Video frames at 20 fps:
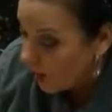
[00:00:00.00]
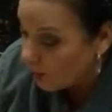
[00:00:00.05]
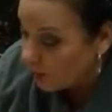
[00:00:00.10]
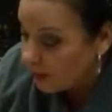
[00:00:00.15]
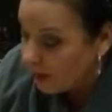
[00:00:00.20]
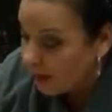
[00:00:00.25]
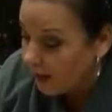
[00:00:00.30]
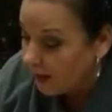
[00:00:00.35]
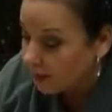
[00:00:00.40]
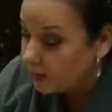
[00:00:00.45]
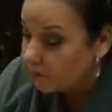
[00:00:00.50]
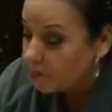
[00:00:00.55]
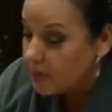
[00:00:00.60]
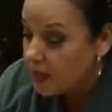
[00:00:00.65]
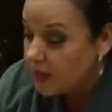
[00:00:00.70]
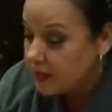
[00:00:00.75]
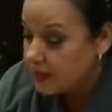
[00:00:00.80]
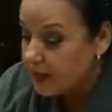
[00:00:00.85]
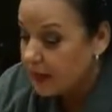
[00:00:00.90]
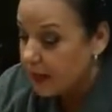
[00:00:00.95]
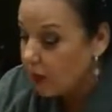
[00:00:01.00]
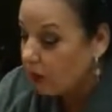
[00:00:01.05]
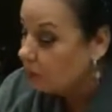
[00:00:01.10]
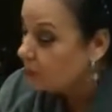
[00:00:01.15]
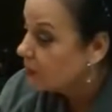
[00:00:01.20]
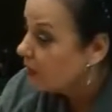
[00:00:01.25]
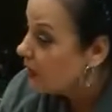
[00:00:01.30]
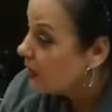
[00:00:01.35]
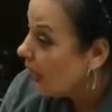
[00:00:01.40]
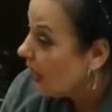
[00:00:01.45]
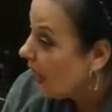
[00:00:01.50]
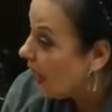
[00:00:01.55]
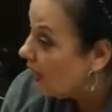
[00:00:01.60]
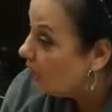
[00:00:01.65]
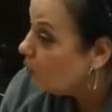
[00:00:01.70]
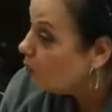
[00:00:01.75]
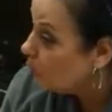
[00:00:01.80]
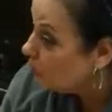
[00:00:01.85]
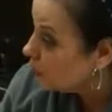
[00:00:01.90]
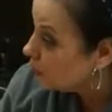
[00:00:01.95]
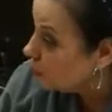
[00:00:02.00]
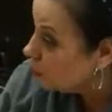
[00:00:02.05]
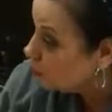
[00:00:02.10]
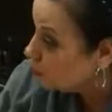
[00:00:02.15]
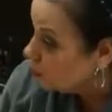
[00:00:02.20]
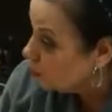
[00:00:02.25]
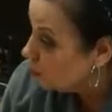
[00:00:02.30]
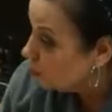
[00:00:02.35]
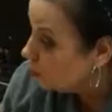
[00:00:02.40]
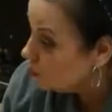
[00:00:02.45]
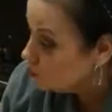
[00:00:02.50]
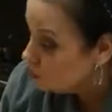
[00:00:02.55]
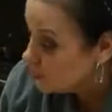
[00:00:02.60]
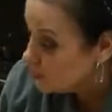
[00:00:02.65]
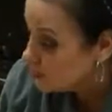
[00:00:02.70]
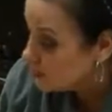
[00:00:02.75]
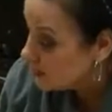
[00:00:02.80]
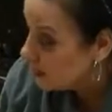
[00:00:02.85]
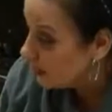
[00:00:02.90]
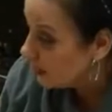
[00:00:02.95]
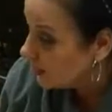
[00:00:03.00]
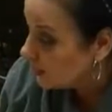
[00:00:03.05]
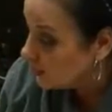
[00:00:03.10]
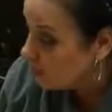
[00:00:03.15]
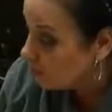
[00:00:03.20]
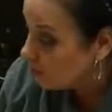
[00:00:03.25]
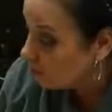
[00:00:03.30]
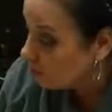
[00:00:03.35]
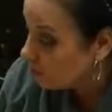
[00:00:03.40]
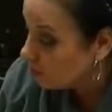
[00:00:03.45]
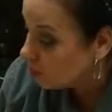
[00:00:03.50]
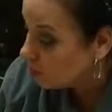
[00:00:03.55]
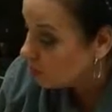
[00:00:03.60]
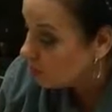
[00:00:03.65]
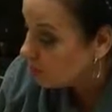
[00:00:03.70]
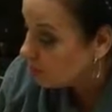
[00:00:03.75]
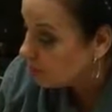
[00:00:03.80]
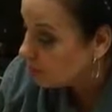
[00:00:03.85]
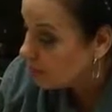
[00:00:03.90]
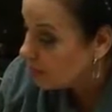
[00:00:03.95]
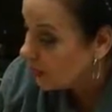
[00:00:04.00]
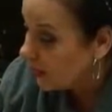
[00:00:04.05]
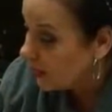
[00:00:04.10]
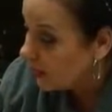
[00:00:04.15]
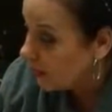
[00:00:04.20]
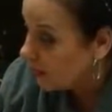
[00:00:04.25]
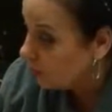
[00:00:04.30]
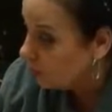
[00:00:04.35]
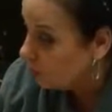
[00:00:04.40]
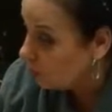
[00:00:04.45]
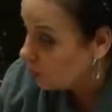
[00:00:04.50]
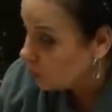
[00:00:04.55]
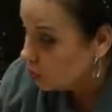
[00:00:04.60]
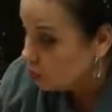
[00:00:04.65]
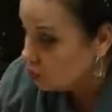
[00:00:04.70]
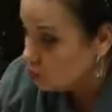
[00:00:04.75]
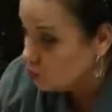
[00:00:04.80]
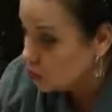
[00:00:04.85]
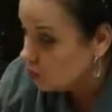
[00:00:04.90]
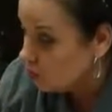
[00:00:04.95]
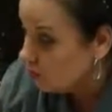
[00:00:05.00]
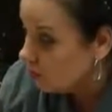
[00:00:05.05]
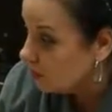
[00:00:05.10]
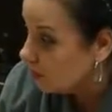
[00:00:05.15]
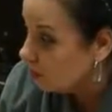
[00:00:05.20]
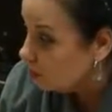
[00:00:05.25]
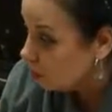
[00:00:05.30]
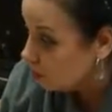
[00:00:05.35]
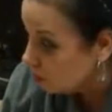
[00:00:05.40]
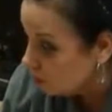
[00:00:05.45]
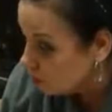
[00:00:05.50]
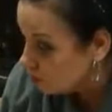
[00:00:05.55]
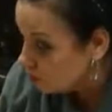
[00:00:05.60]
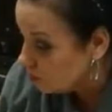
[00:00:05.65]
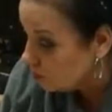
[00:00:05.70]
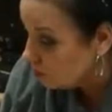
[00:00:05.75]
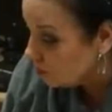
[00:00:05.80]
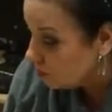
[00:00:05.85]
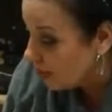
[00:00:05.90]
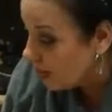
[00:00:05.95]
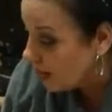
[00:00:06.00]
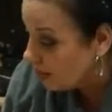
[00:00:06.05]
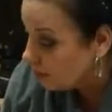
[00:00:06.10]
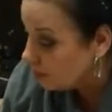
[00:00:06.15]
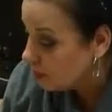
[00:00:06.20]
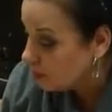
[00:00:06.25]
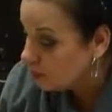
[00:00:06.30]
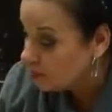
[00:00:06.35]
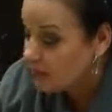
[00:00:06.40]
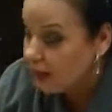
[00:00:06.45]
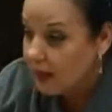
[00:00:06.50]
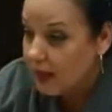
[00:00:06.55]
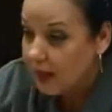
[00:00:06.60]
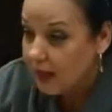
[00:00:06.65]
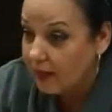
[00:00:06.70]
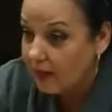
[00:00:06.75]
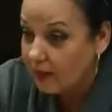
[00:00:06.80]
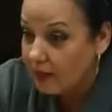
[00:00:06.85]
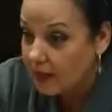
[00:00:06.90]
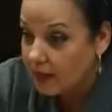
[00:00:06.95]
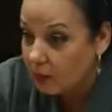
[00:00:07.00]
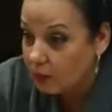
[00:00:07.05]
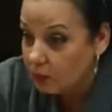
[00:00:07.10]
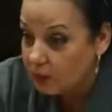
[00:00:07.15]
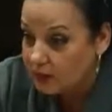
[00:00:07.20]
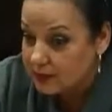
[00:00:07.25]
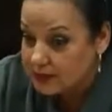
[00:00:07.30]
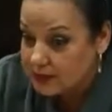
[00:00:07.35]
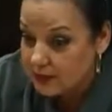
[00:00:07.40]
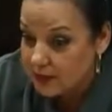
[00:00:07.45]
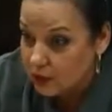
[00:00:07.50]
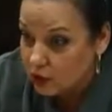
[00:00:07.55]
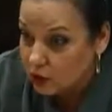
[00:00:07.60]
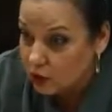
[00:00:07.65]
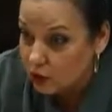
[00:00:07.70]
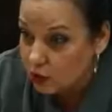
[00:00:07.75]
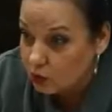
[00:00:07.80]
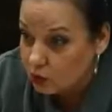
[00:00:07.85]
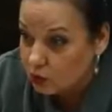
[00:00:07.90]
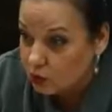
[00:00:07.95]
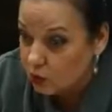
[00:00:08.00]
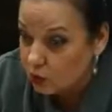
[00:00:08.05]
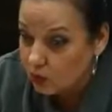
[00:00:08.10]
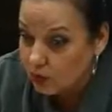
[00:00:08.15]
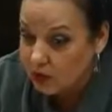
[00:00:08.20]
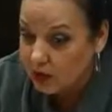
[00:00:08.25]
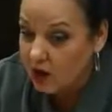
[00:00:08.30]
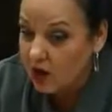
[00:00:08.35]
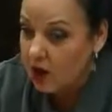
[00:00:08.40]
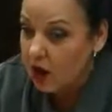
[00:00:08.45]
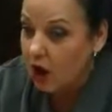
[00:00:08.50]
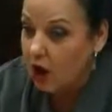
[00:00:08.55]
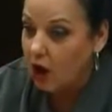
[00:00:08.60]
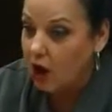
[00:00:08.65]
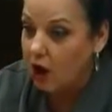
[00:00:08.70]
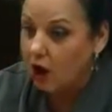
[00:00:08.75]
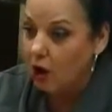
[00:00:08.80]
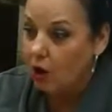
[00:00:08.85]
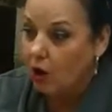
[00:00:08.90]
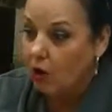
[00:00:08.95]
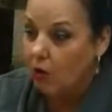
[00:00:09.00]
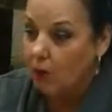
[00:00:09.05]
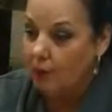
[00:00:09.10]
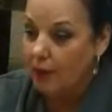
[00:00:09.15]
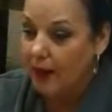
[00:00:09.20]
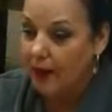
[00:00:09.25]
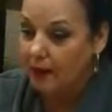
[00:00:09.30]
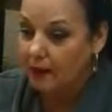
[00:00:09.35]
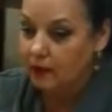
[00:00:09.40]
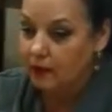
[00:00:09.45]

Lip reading: Okay. Now, I want you to take a number, and I want you to do your problem, and then I want to see you do one all by